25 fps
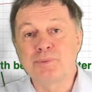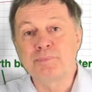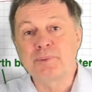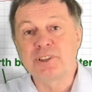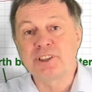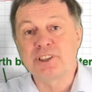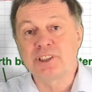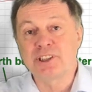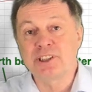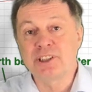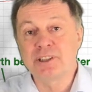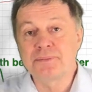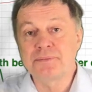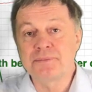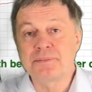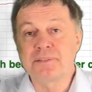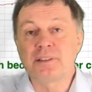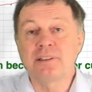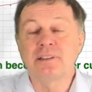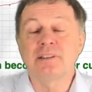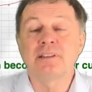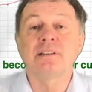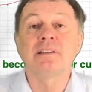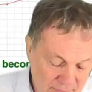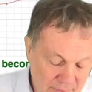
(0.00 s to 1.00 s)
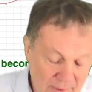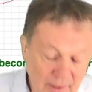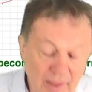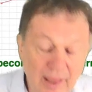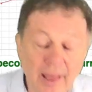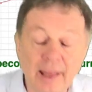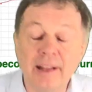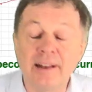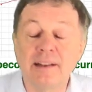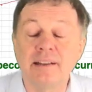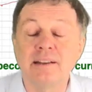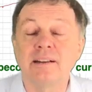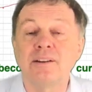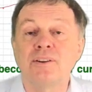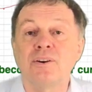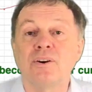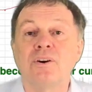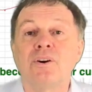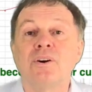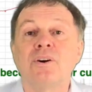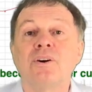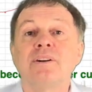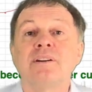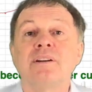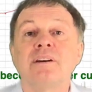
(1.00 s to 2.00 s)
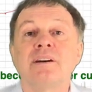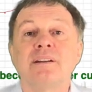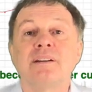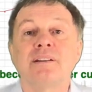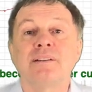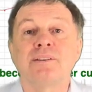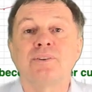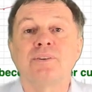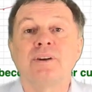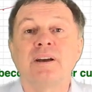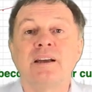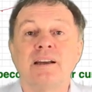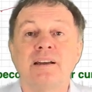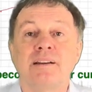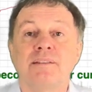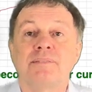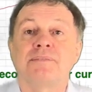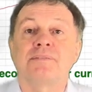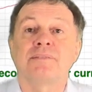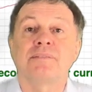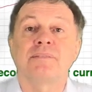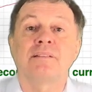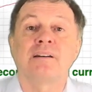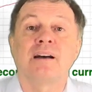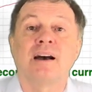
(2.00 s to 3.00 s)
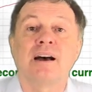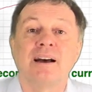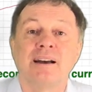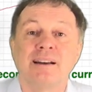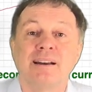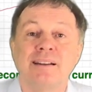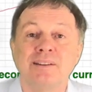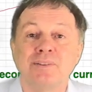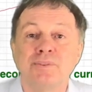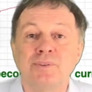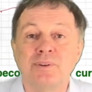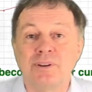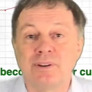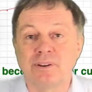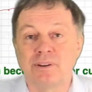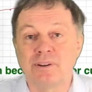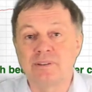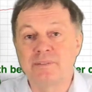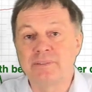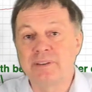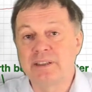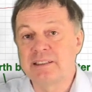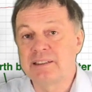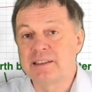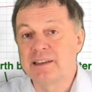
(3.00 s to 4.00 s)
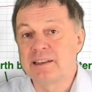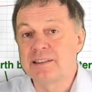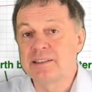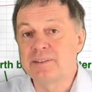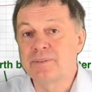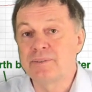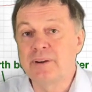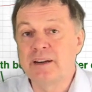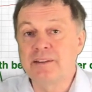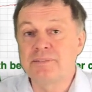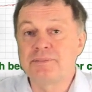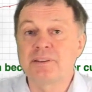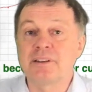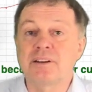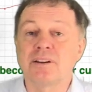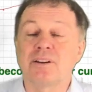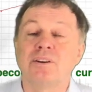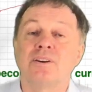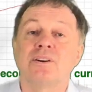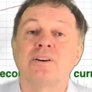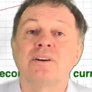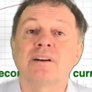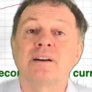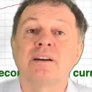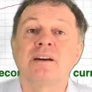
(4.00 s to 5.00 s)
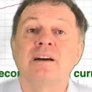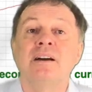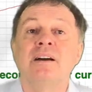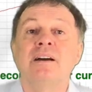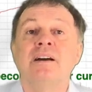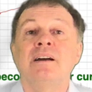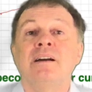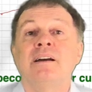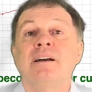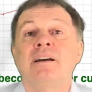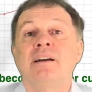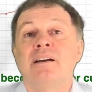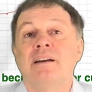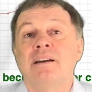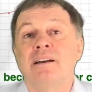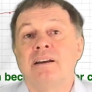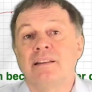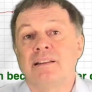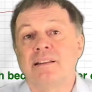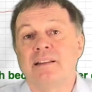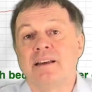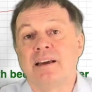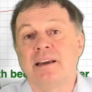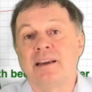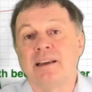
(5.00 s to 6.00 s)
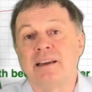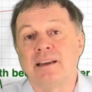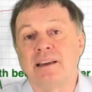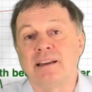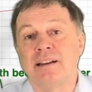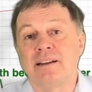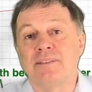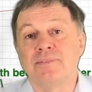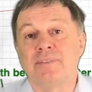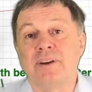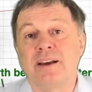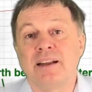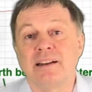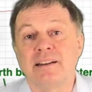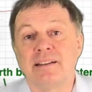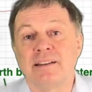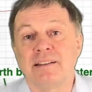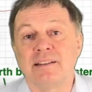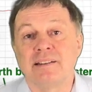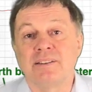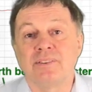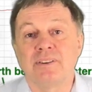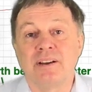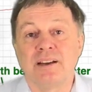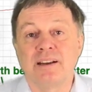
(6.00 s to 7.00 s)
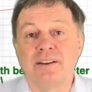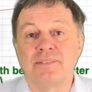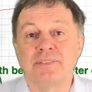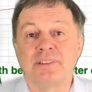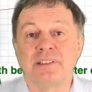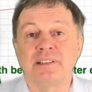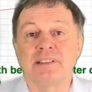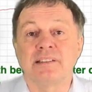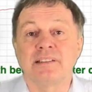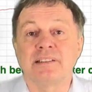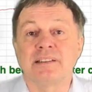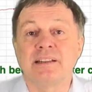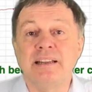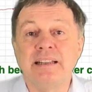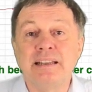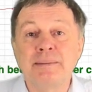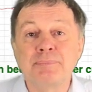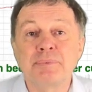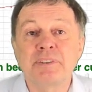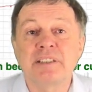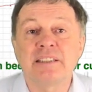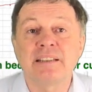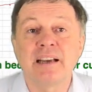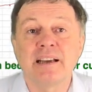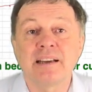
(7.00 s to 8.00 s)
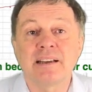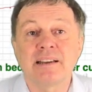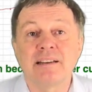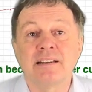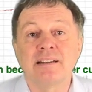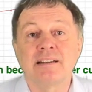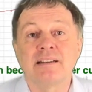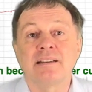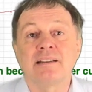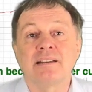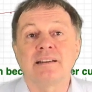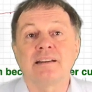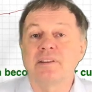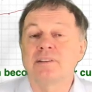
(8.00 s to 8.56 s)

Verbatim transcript: be shifted, and in order to have high noon always at twelve o'clock, they invented to have this leap second.